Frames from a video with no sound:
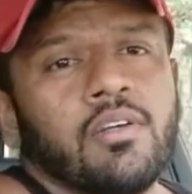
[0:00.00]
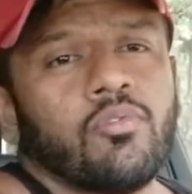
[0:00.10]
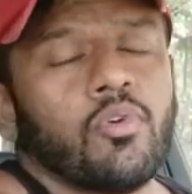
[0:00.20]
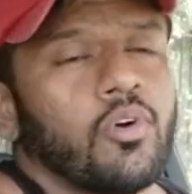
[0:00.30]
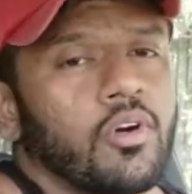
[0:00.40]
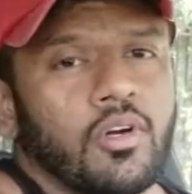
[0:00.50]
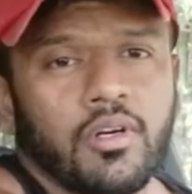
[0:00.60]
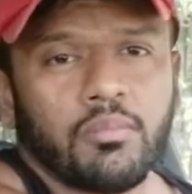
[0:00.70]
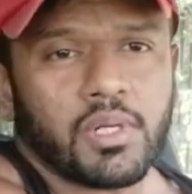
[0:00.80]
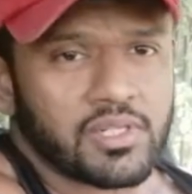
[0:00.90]

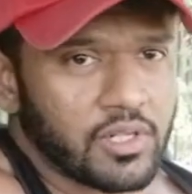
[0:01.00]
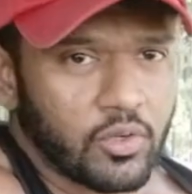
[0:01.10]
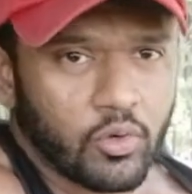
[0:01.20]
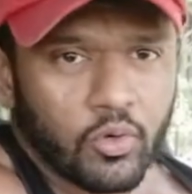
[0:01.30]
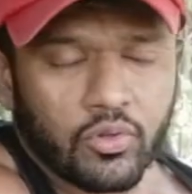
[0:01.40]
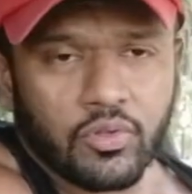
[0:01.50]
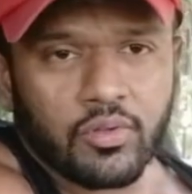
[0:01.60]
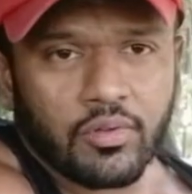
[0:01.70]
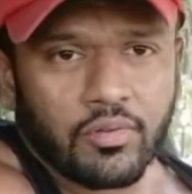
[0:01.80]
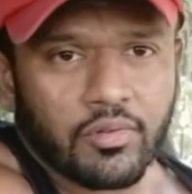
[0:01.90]
for muscle growth,
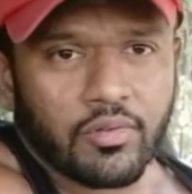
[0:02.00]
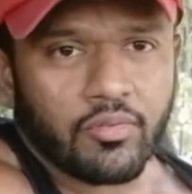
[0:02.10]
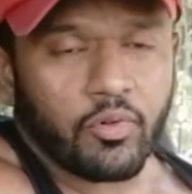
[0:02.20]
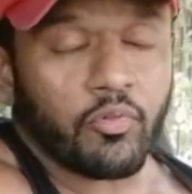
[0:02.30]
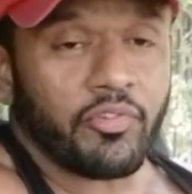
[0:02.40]
for